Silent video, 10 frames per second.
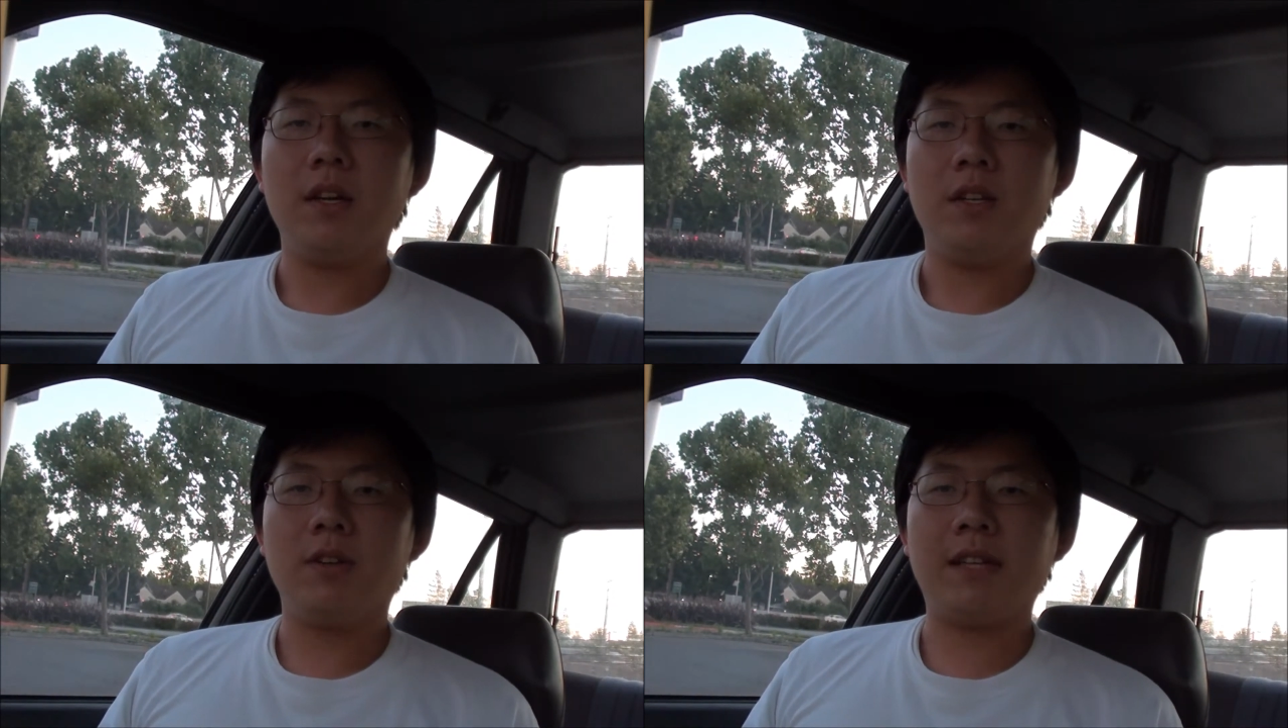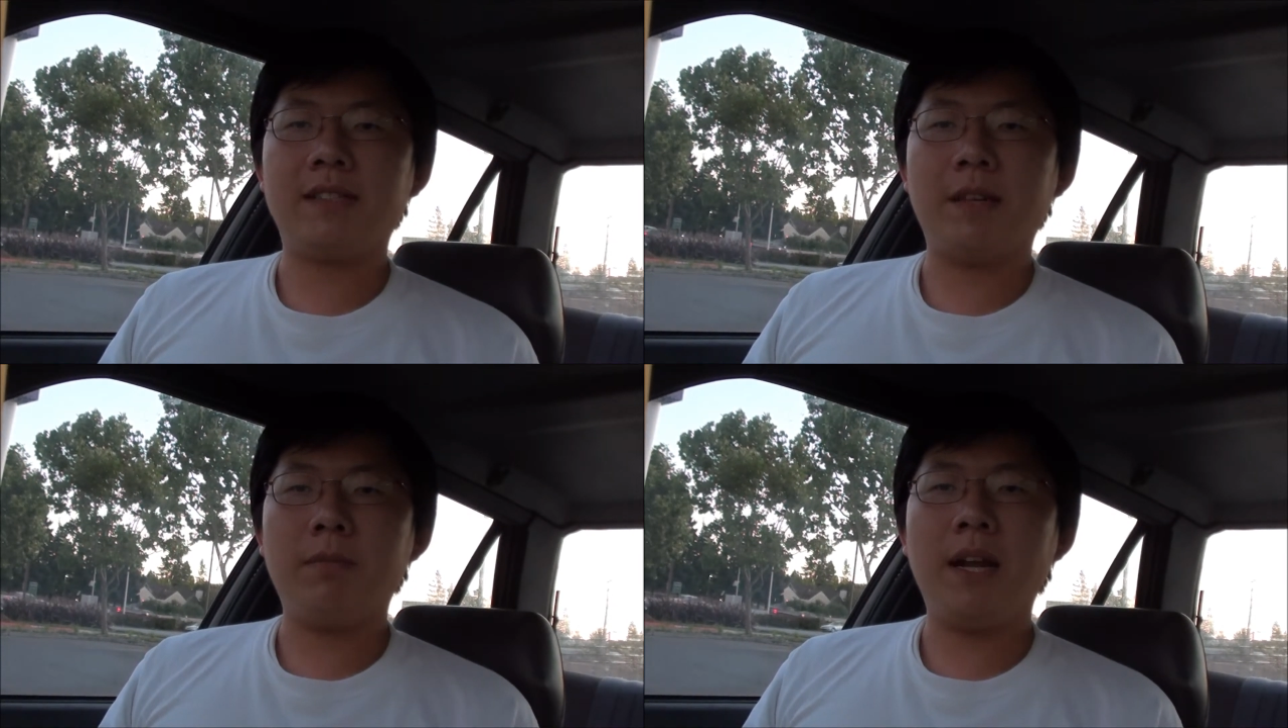you can
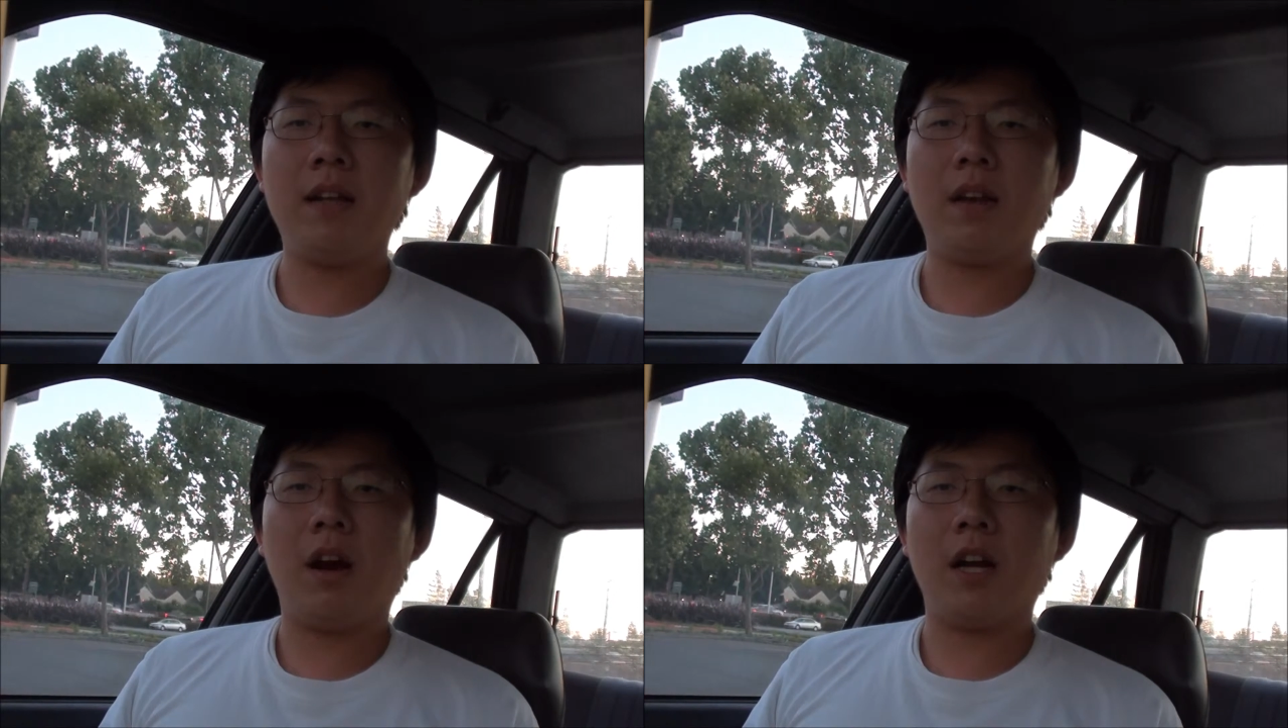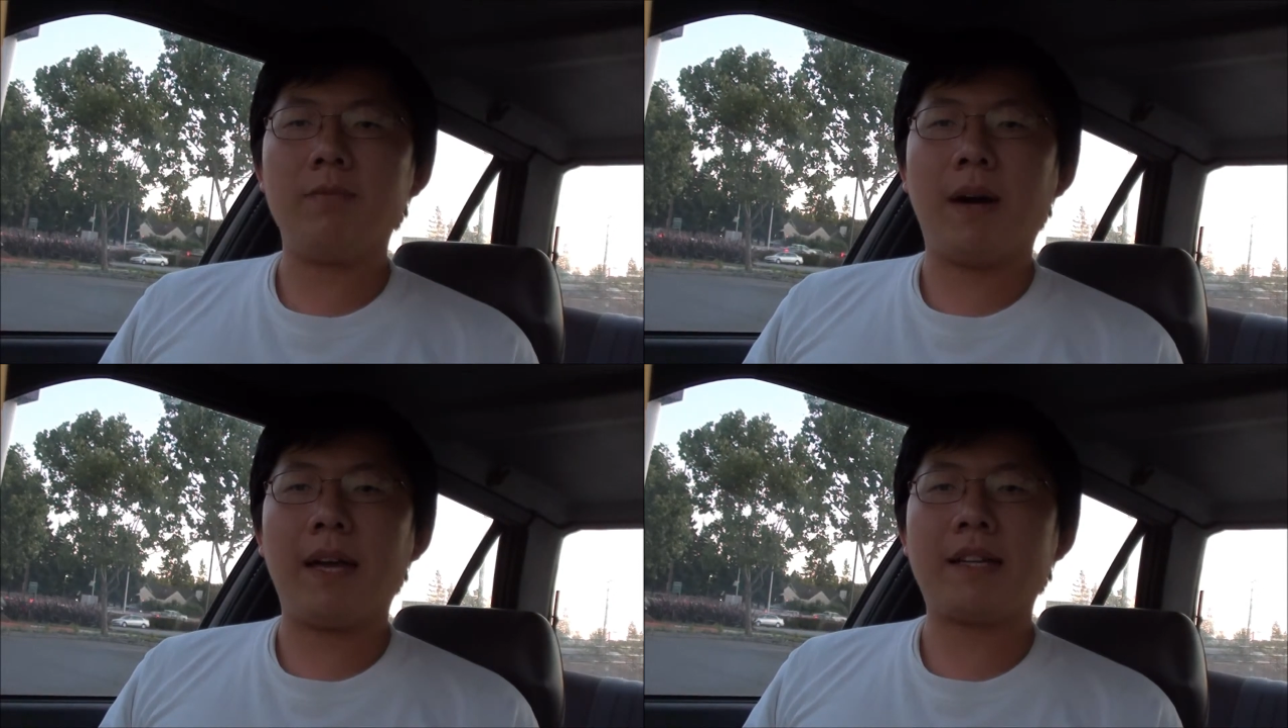submit it
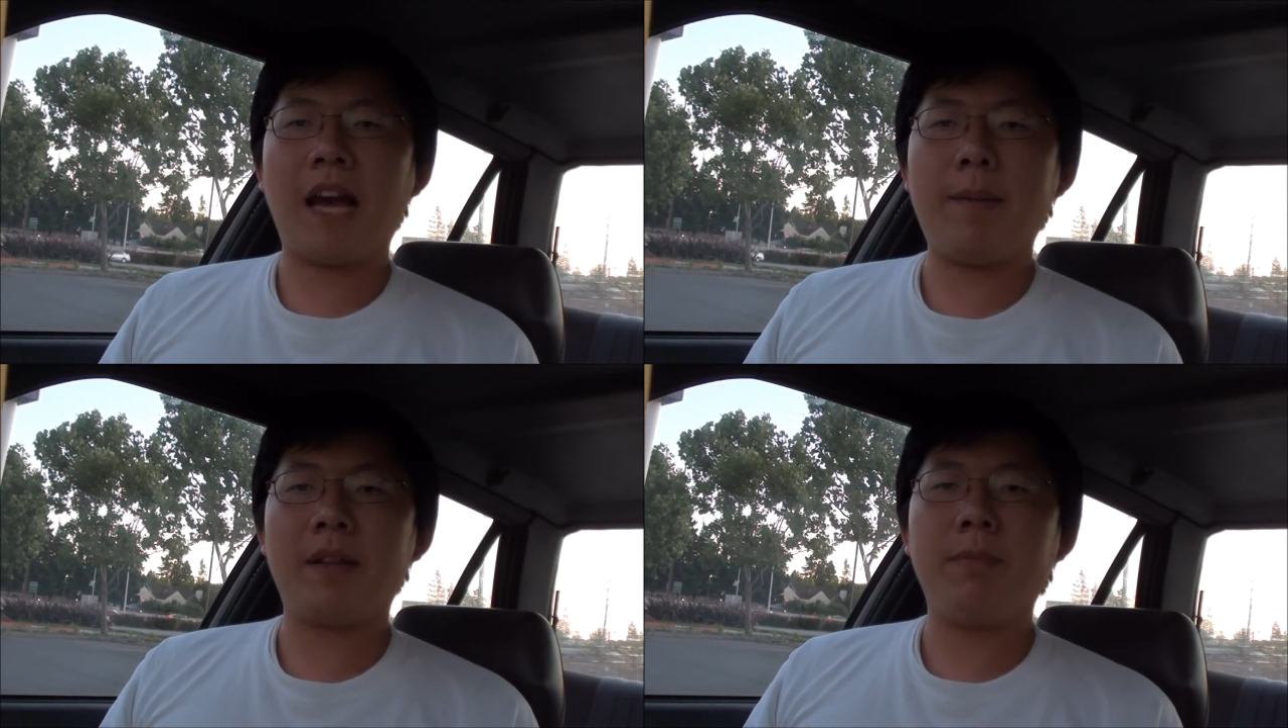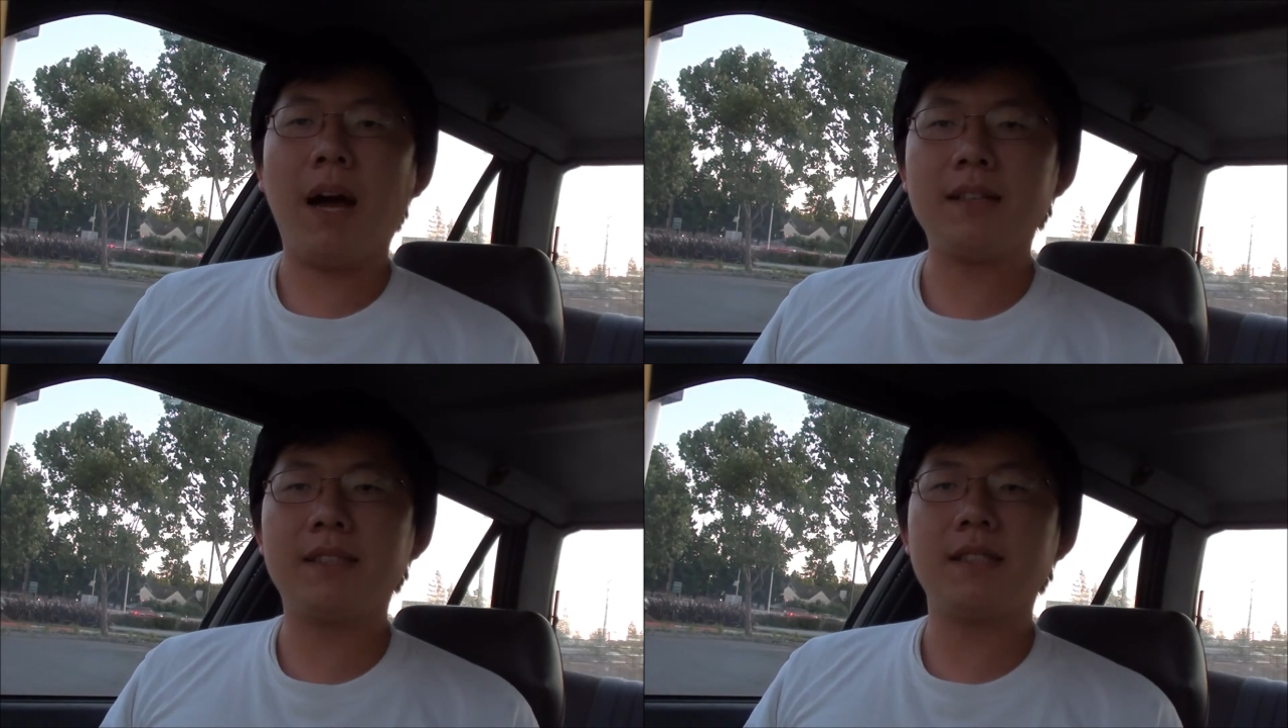on my comment
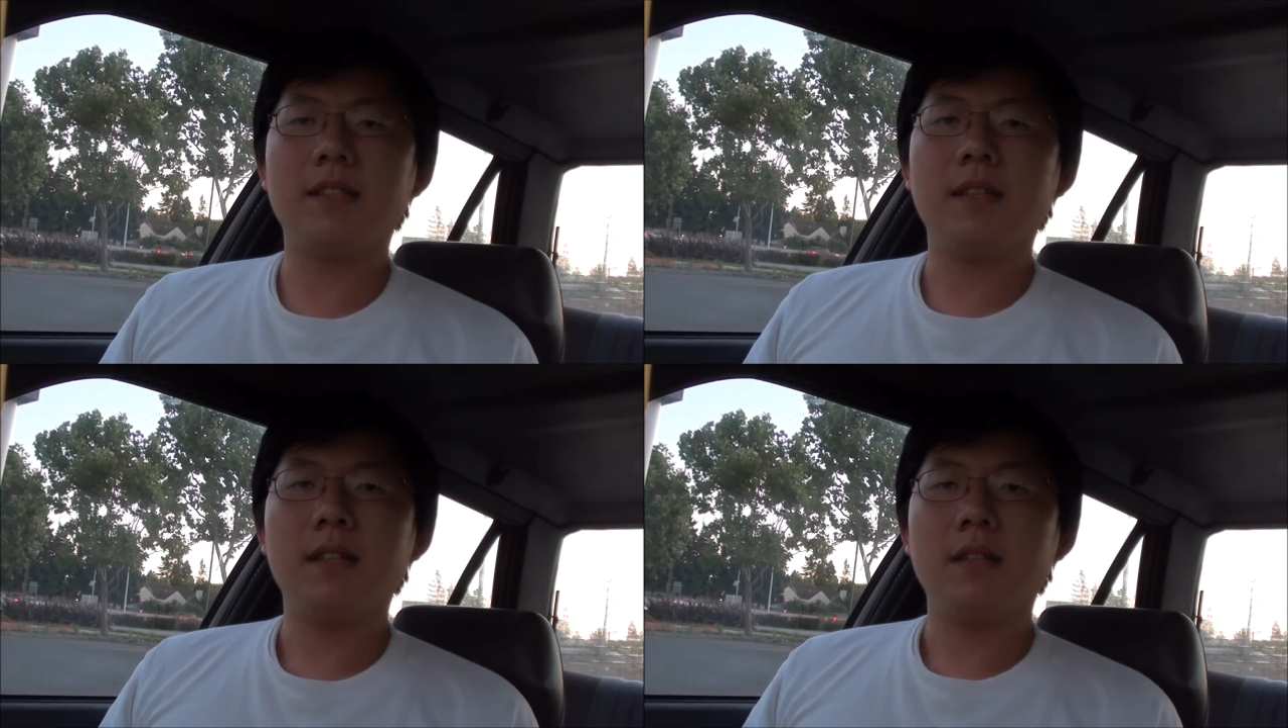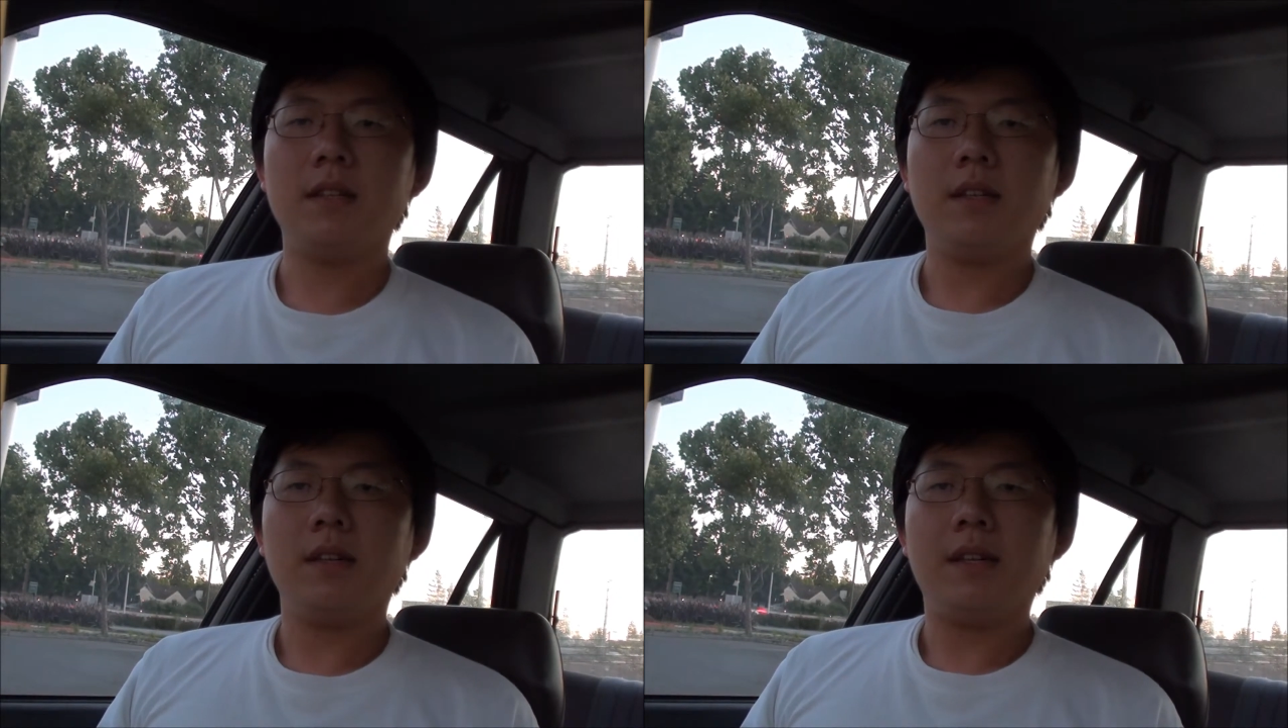box.
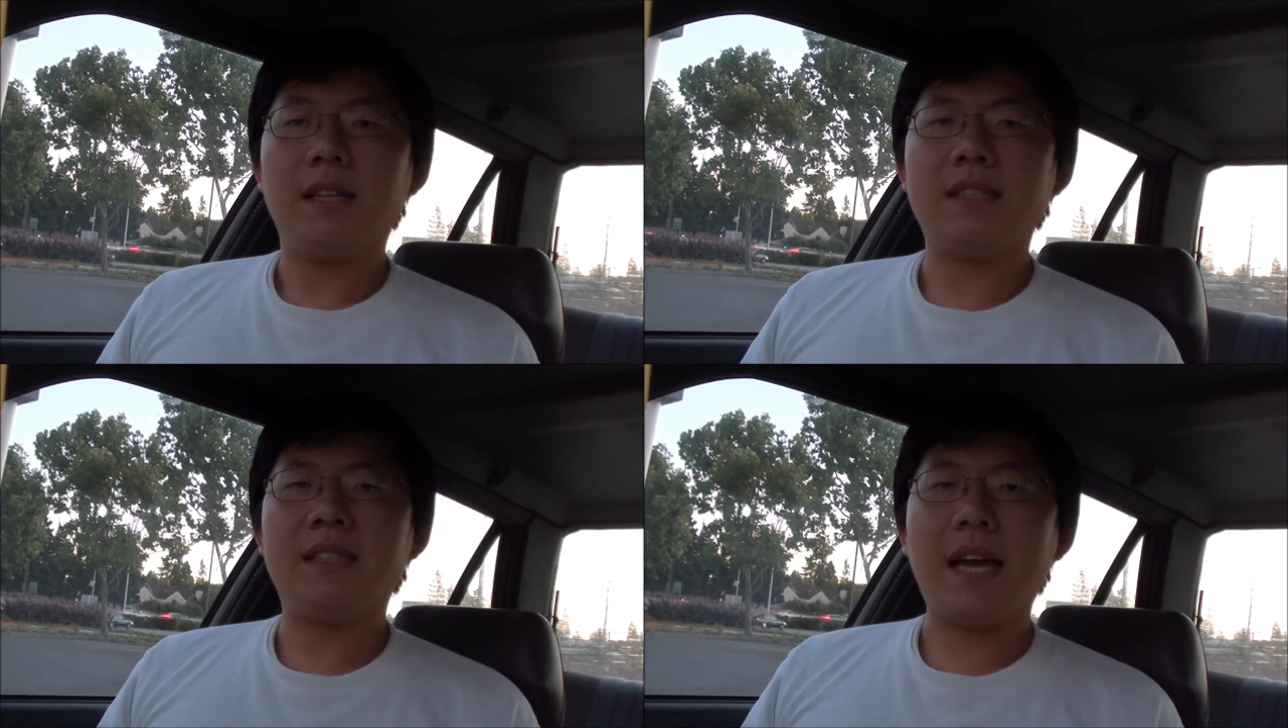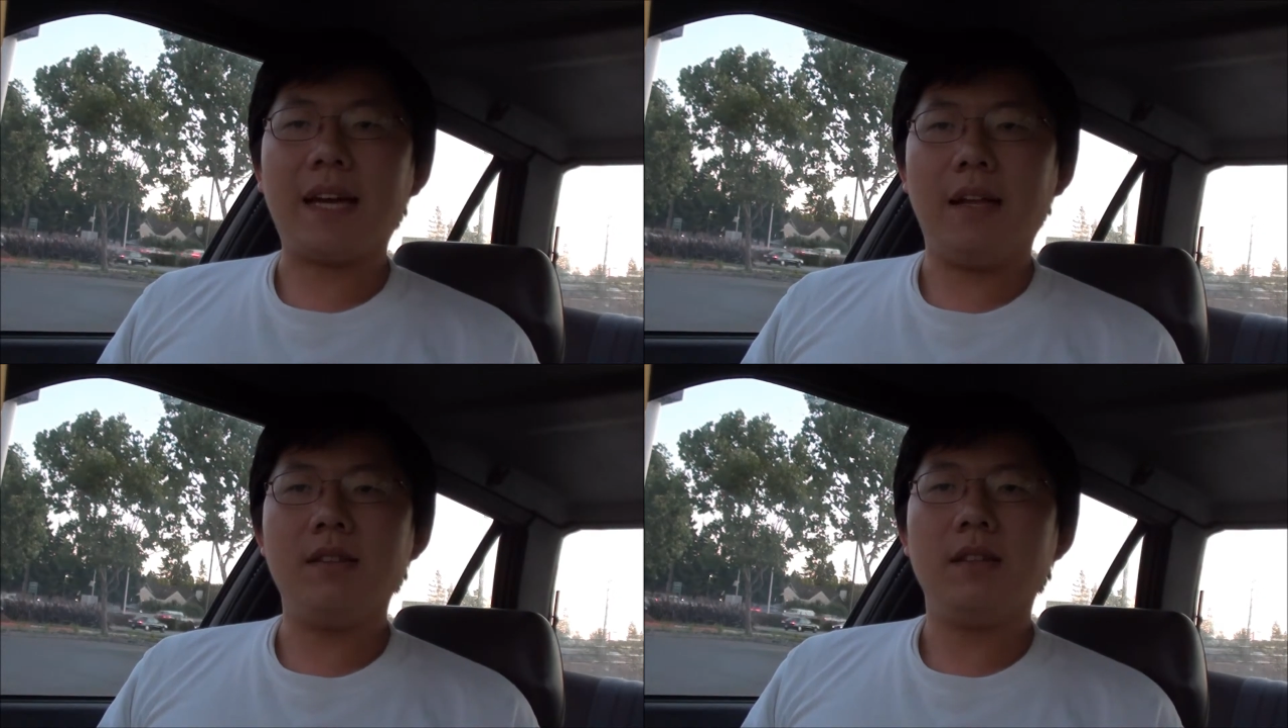
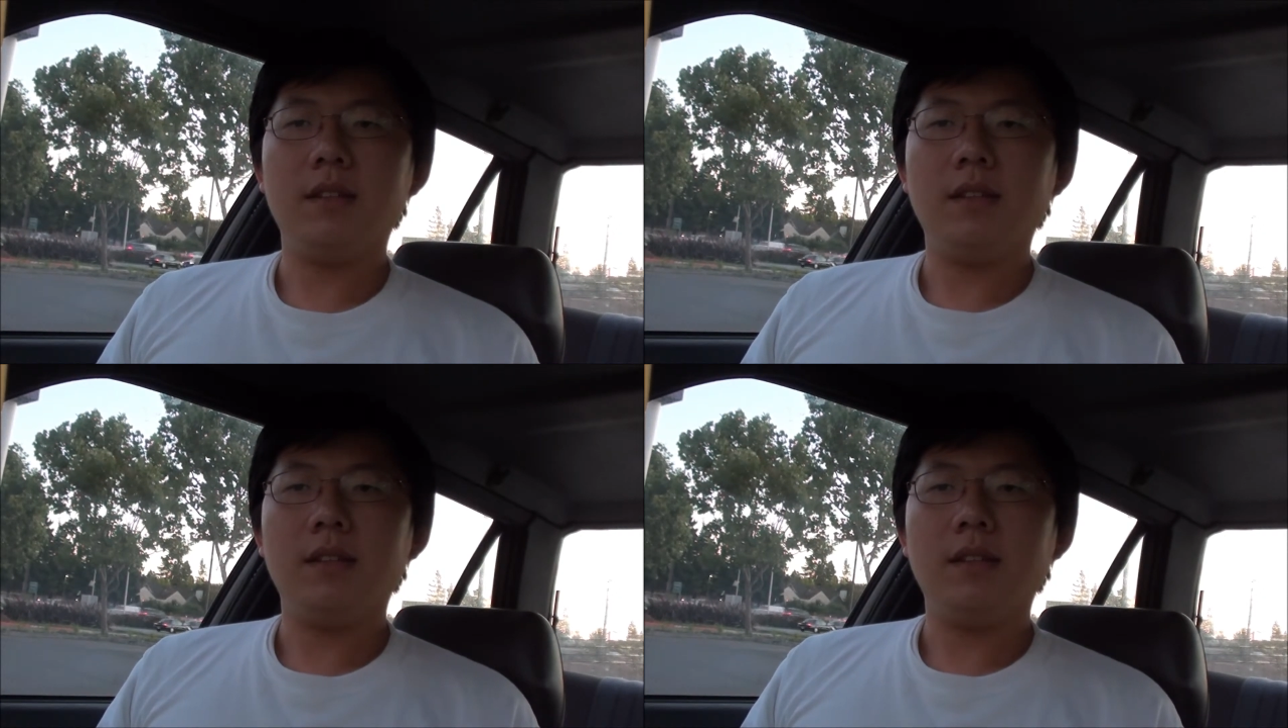Second,